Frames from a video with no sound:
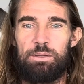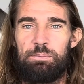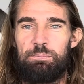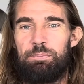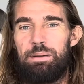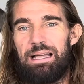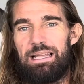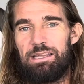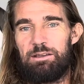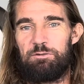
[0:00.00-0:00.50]

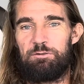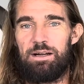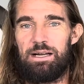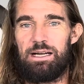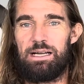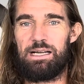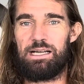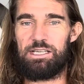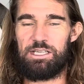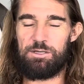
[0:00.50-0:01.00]
belly
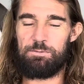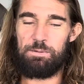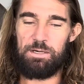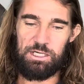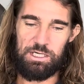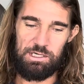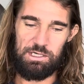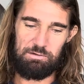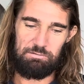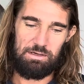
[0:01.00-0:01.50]
fat,
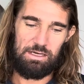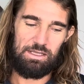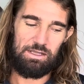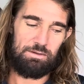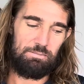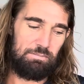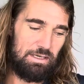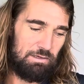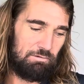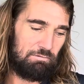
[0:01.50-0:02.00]
especially around the
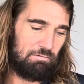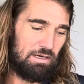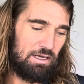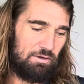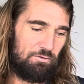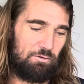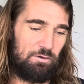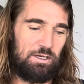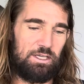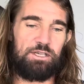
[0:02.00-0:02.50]

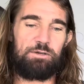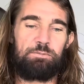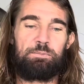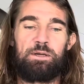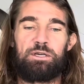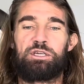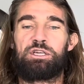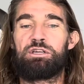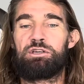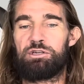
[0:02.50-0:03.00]
midriff, and
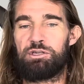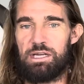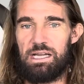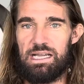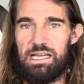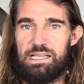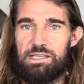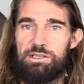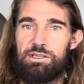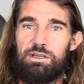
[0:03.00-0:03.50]
especially as you
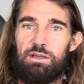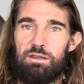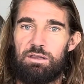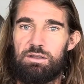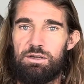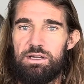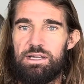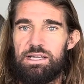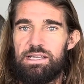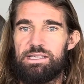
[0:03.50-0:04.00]
get into your
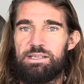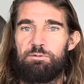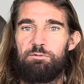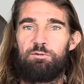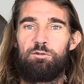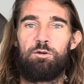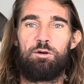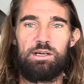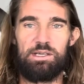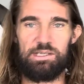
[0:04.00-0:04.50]
30s and
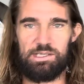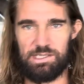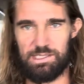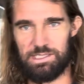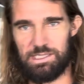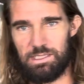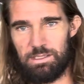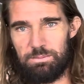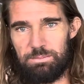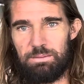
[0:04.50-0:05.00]
40s,
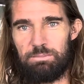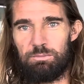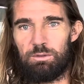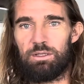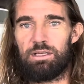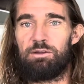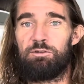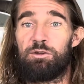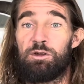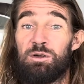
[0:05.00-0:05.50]
it's a little bit more
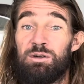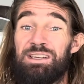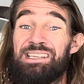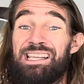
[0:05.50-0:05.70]
difficult.